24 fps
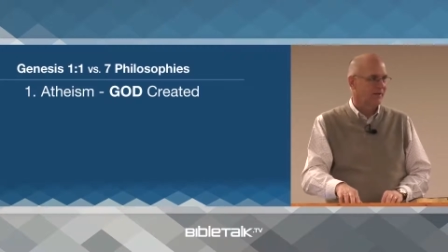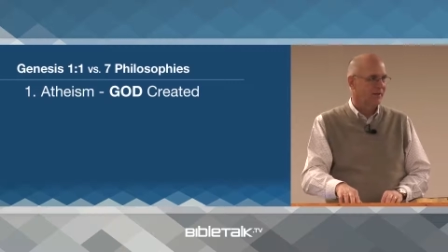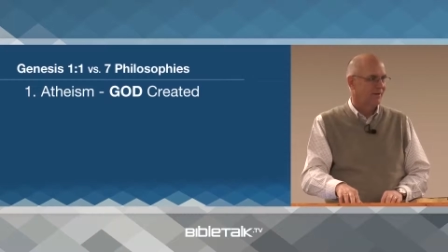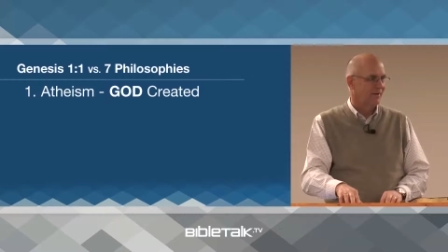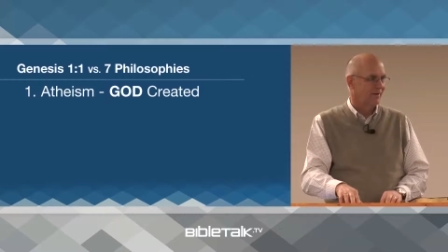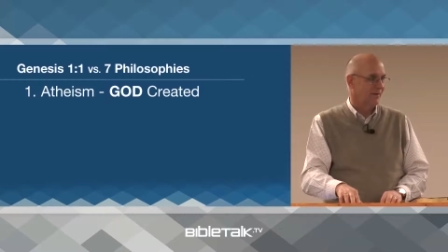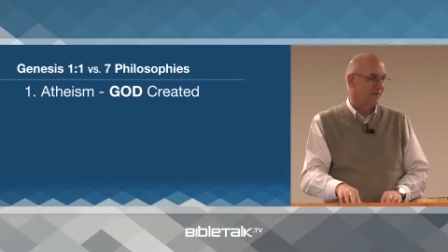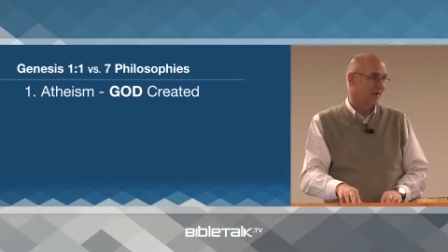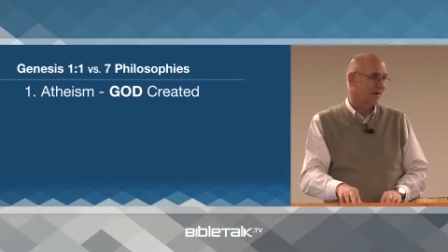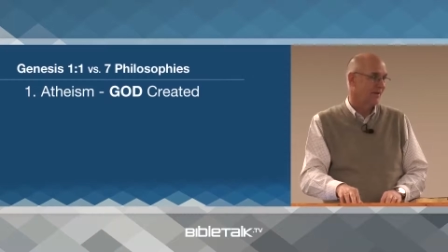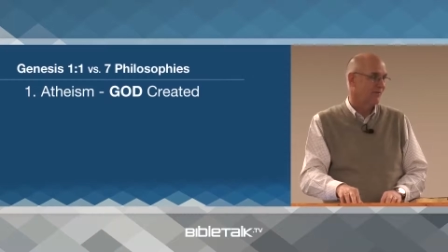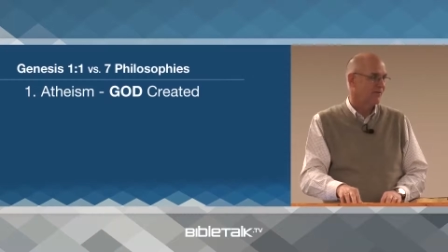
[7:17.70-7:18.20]

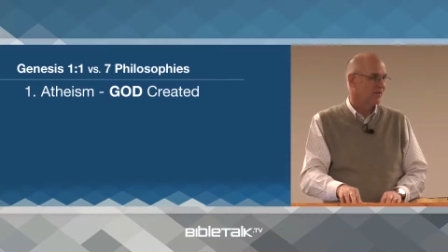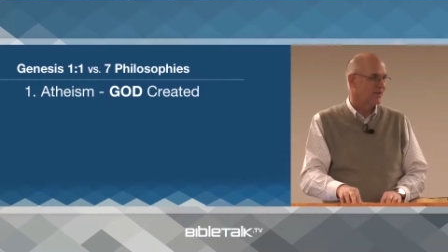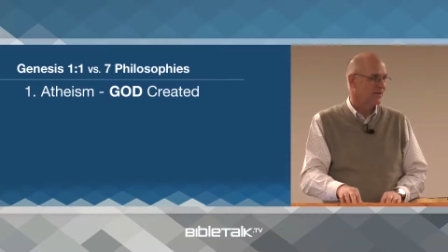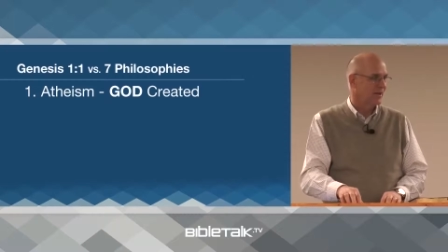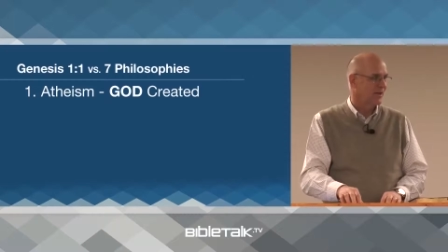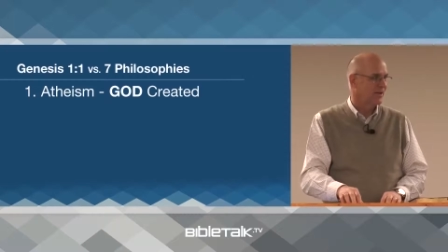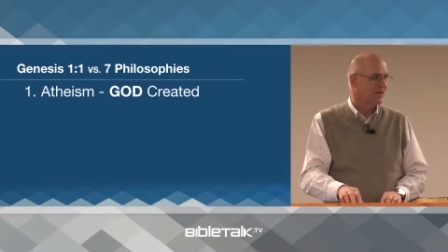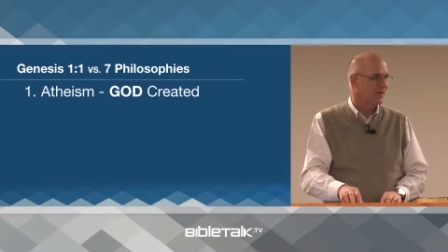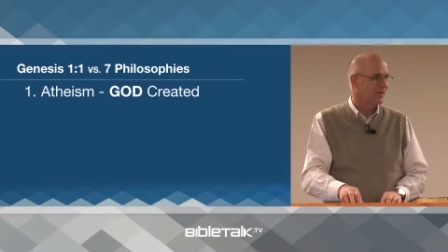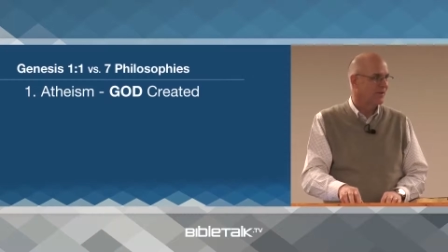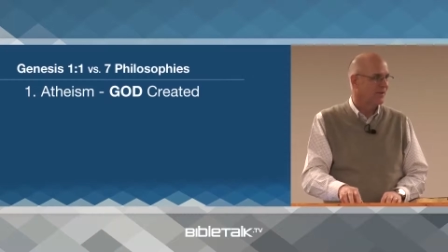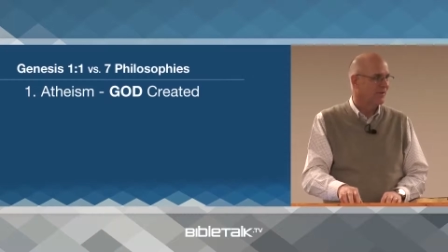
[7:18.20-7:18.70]
the heavens
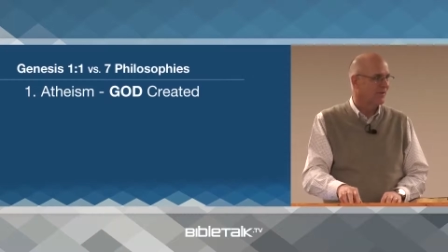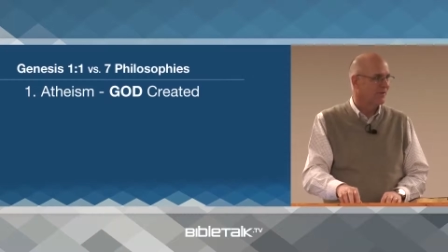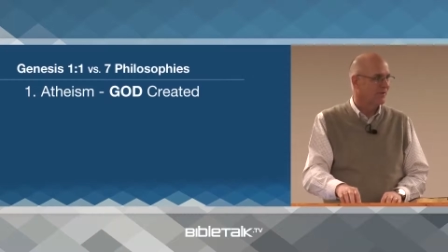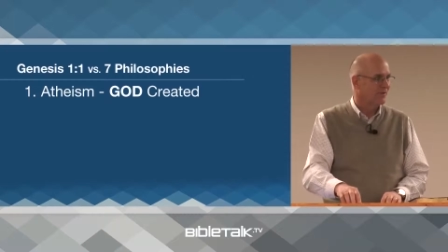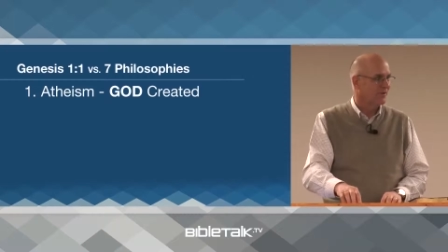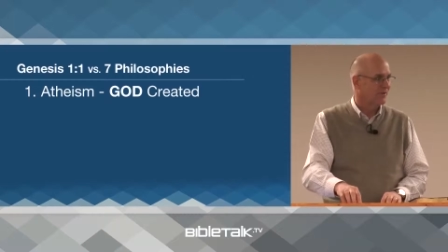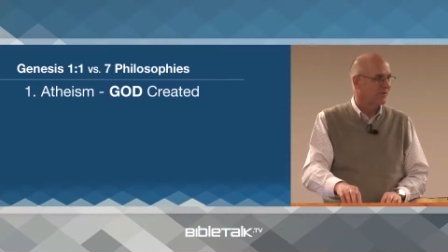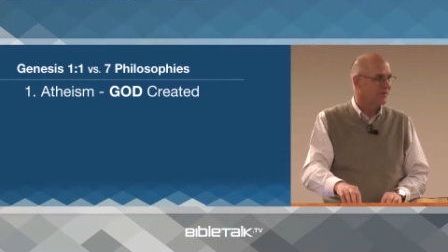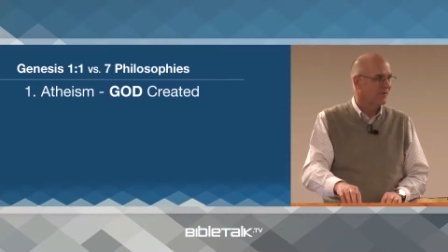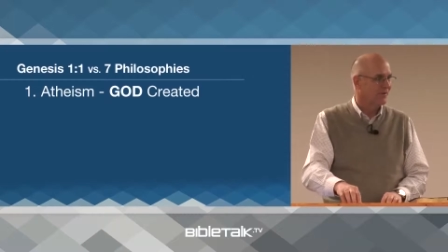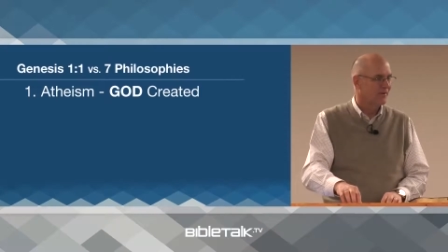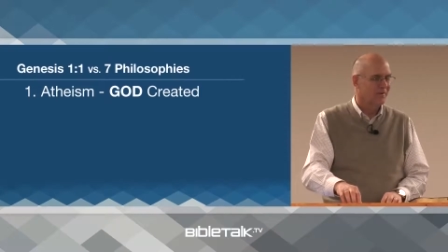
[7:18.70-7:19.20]
and the earth.
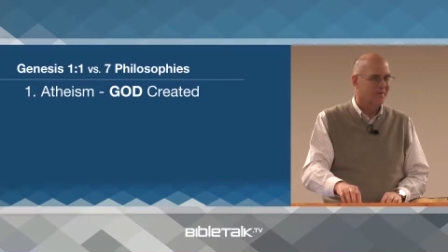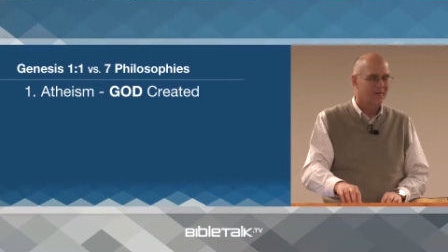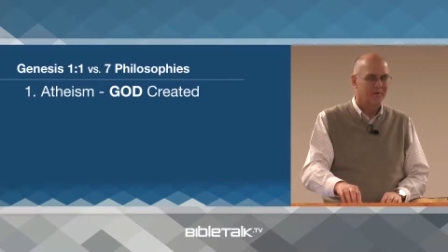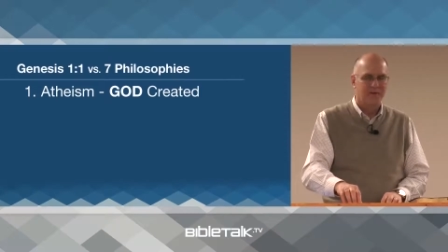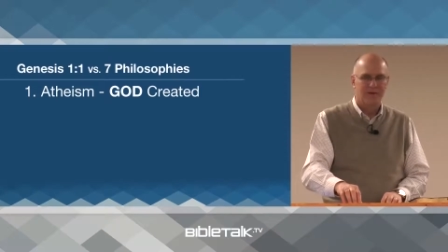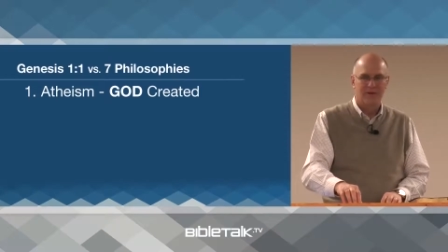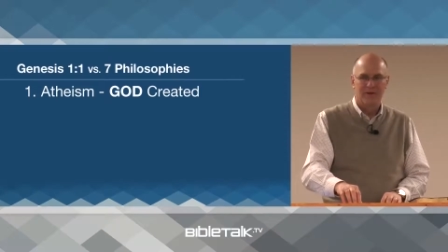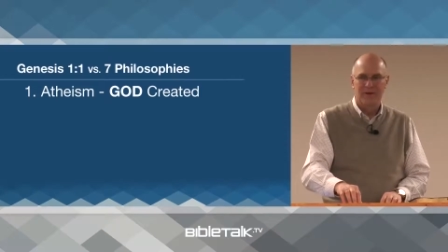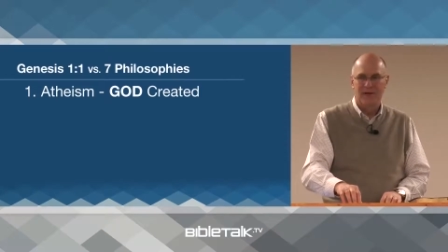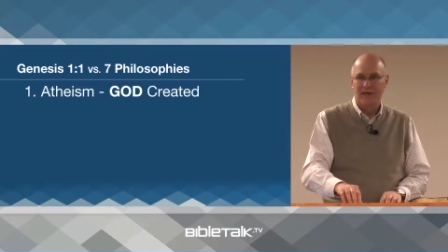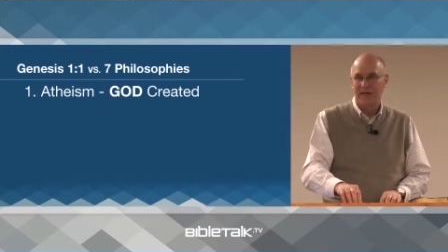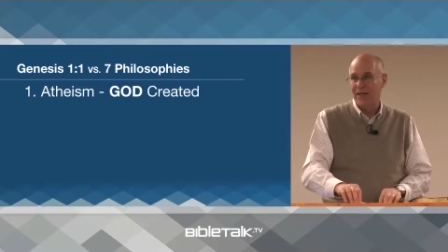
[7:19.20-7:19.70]

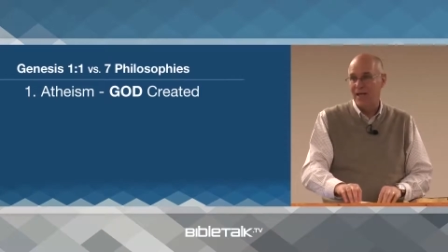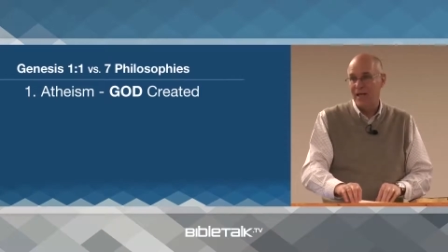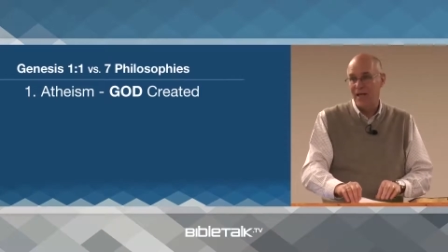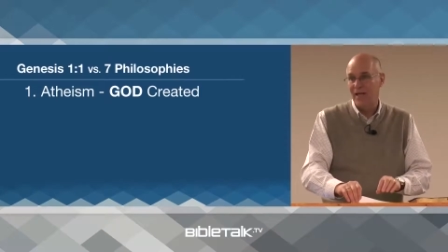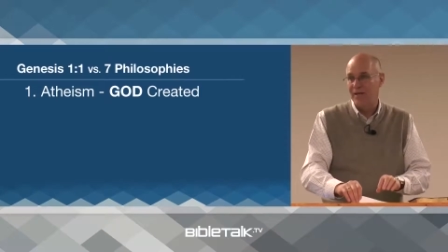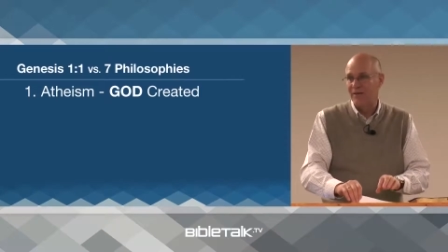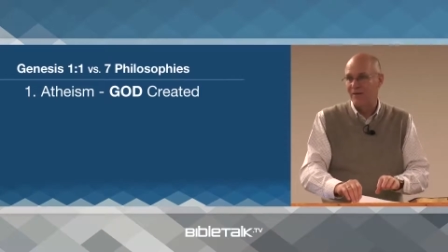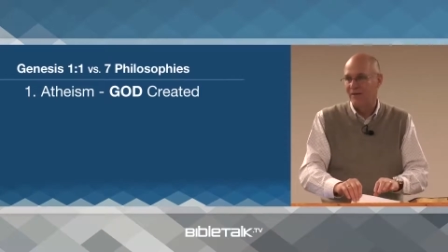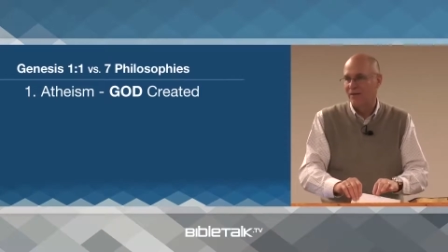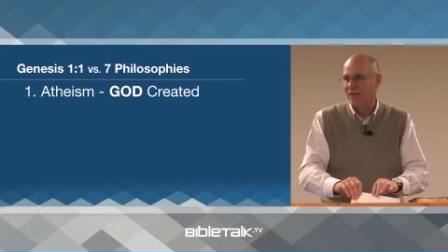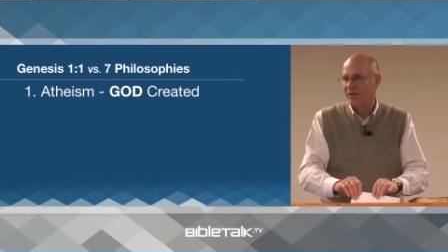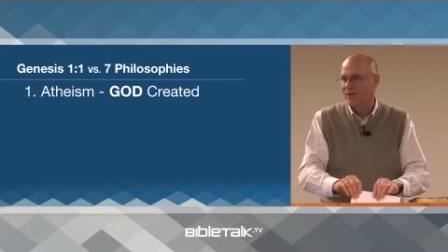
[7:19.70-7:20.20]

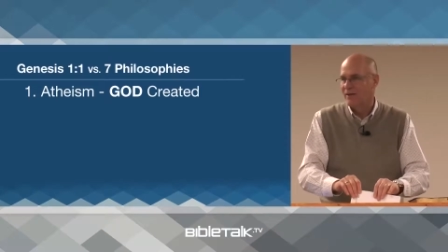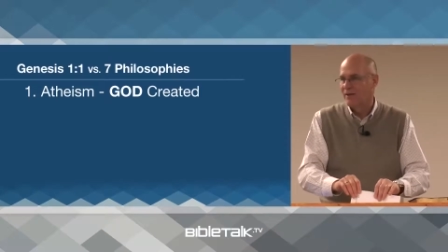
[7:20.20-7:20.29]
Again,